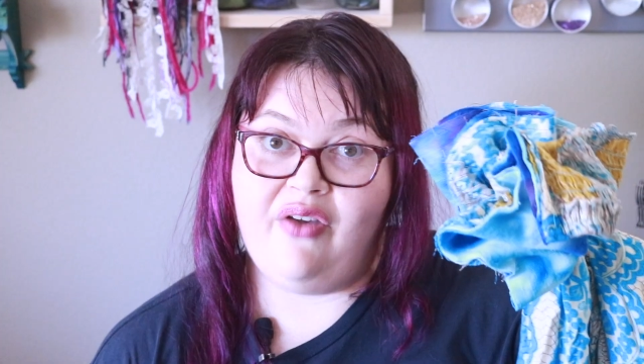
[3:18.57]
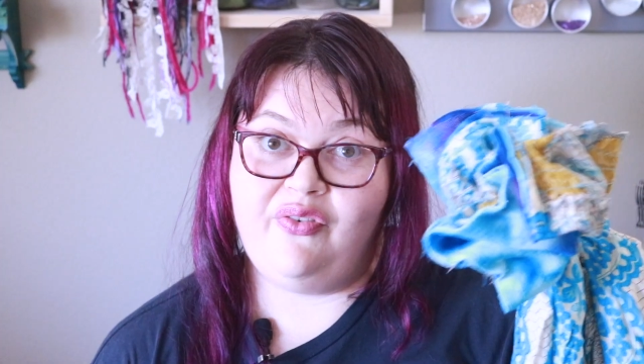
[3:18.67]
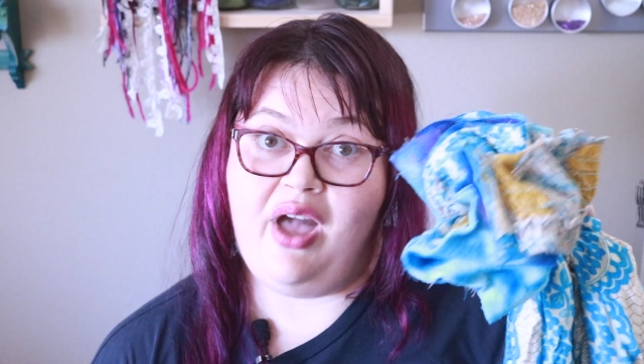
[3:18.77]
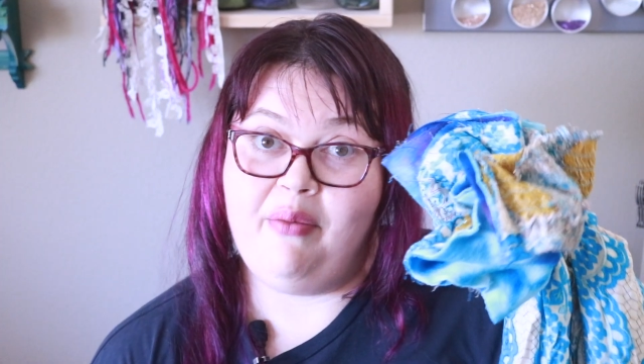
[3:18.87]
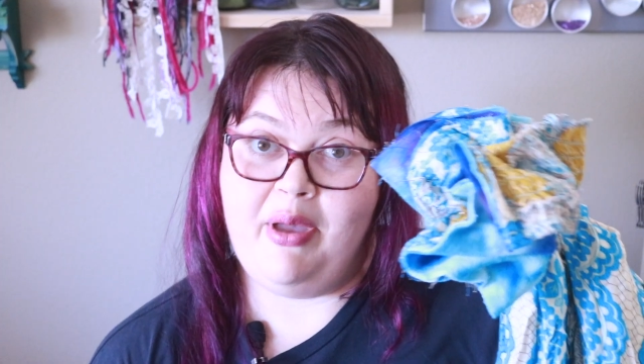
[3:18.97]
I've
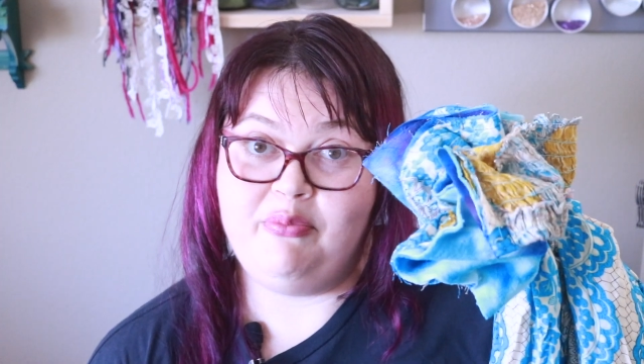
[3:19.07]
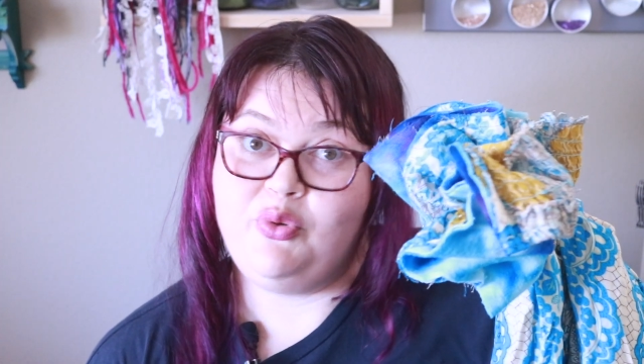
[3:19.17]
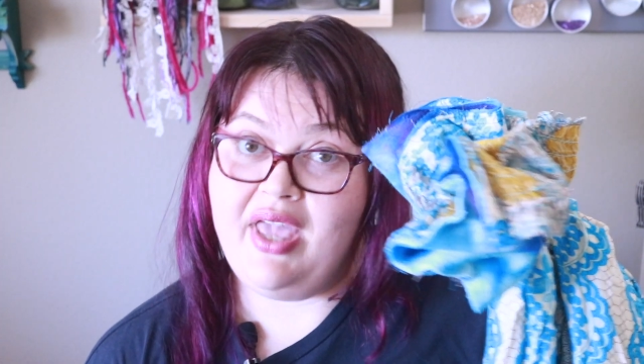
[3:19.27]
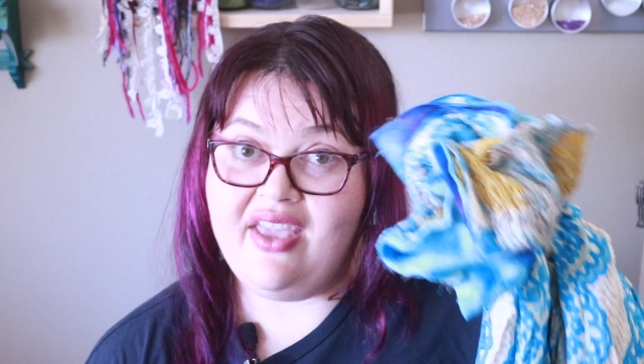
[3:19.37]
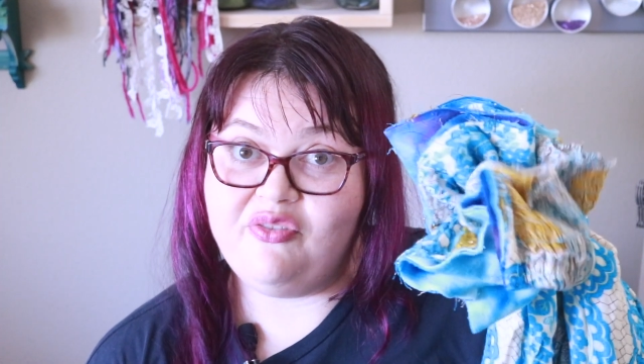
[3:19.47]
got my
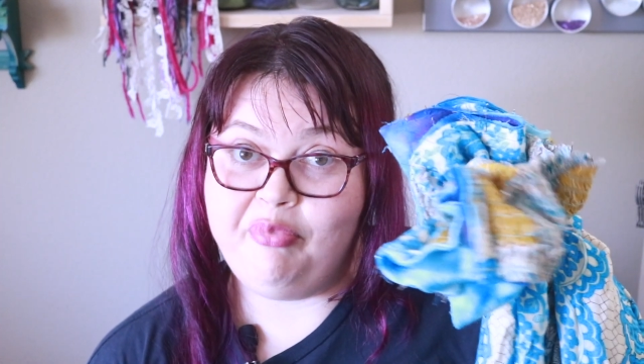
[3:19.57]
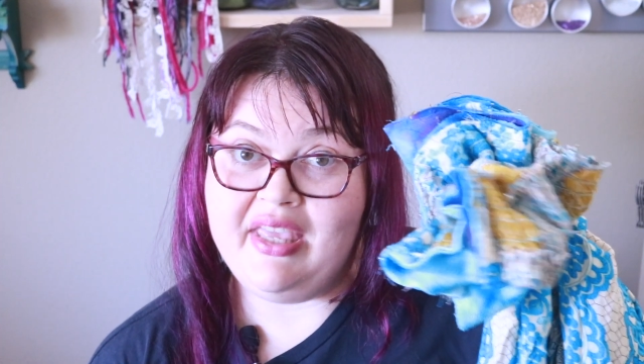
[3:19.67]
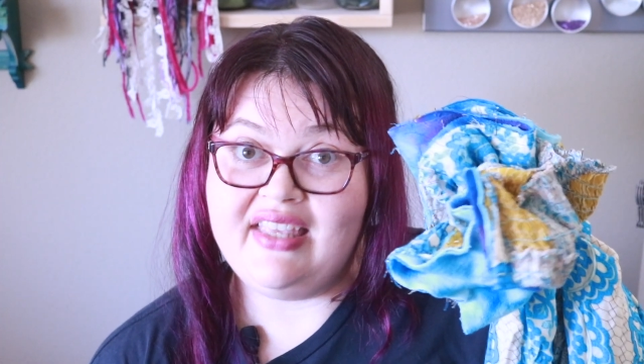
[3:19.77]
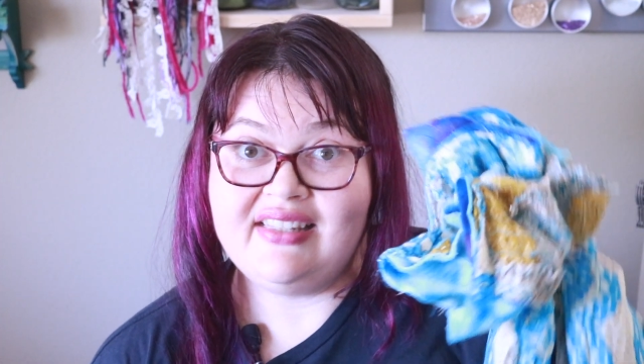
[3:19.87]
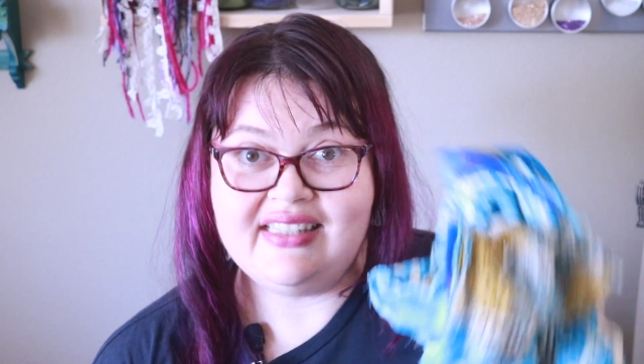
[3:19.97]
bouquet of
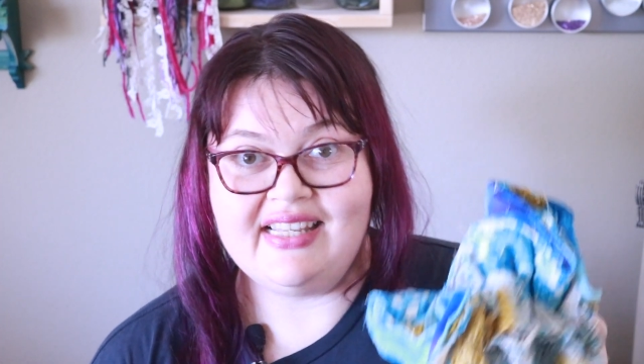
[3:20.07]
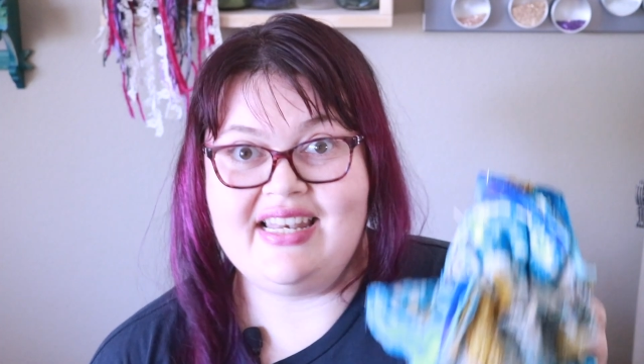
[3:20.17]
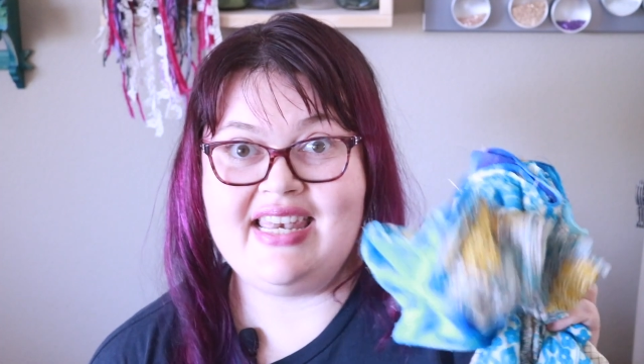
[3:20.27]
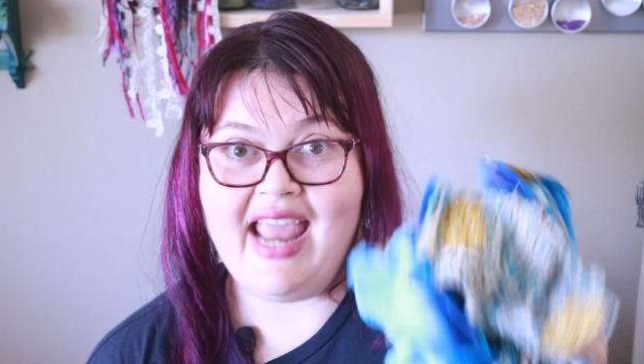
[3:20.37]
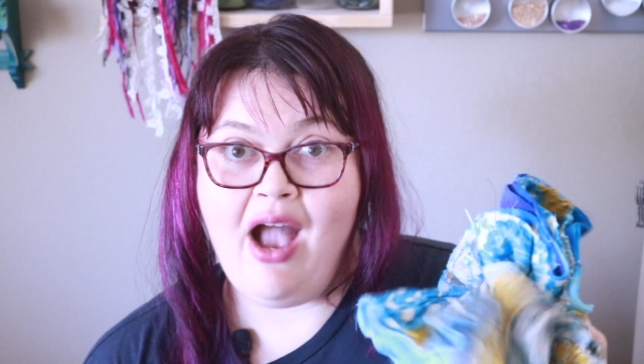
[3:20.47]
pins.
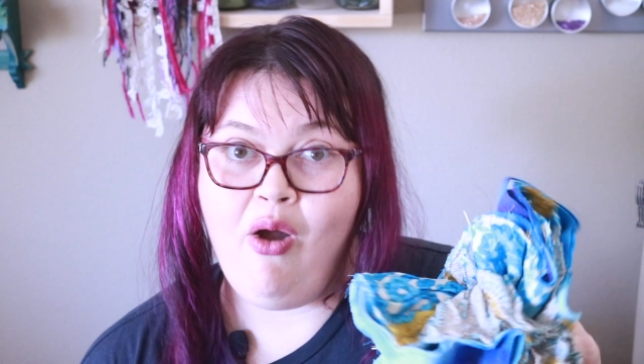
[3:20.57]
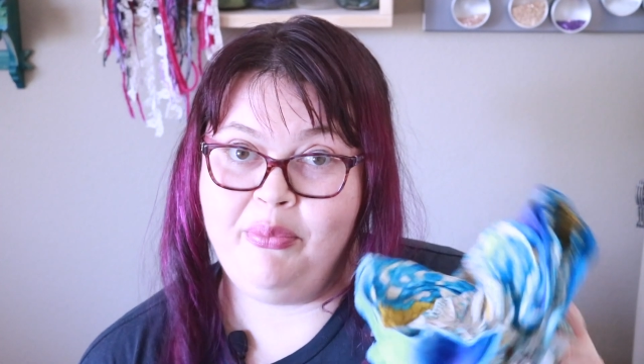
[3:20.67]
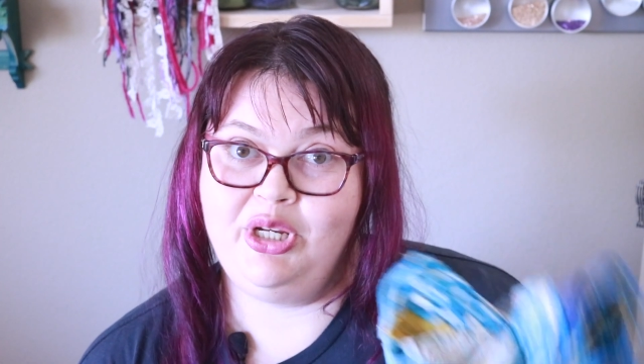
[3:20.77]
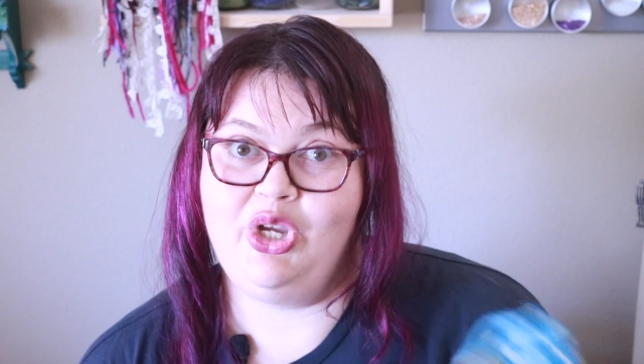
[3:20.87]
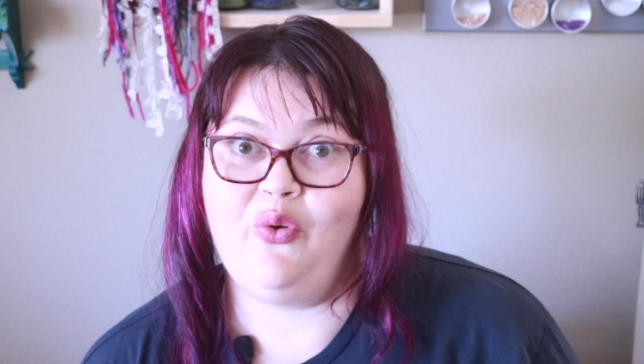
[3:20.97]
Now I'm
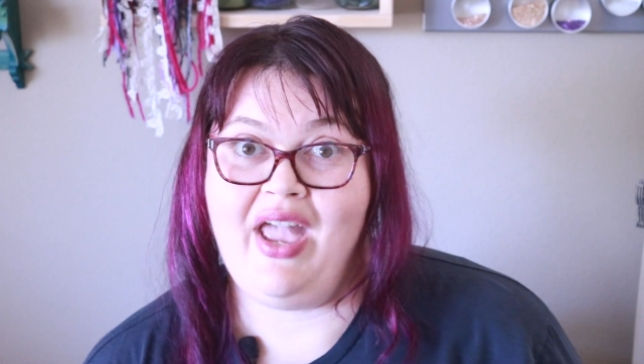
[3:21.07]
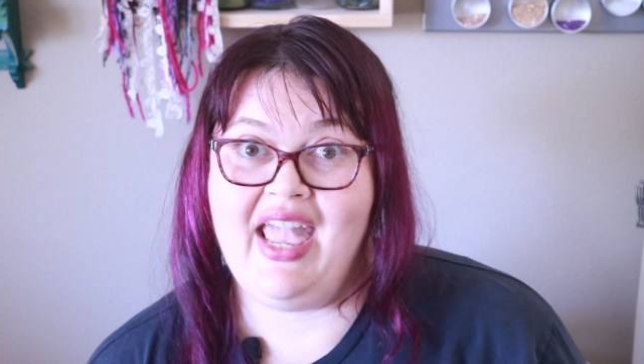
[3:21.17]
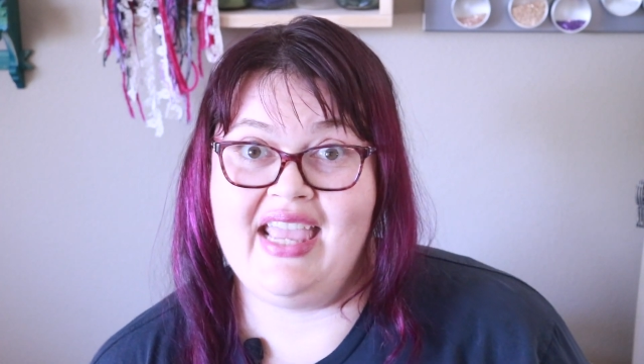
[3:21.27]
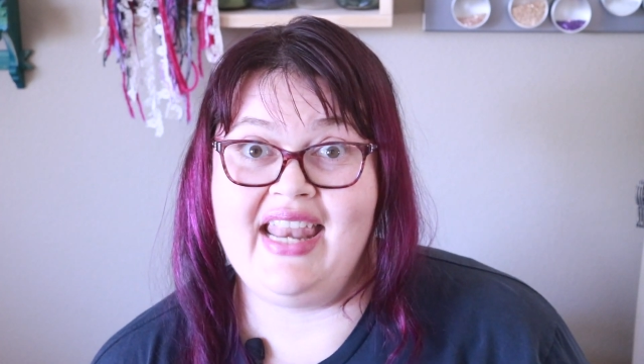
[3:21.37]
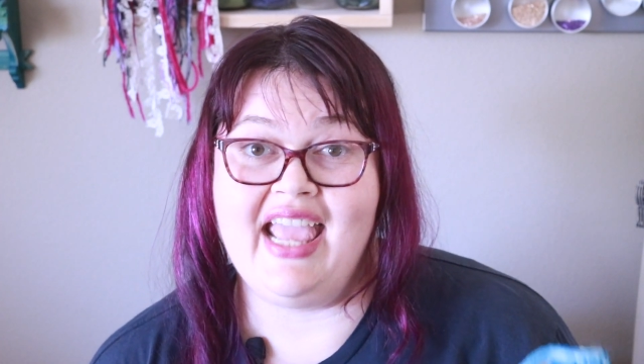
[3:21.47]
going to go ahead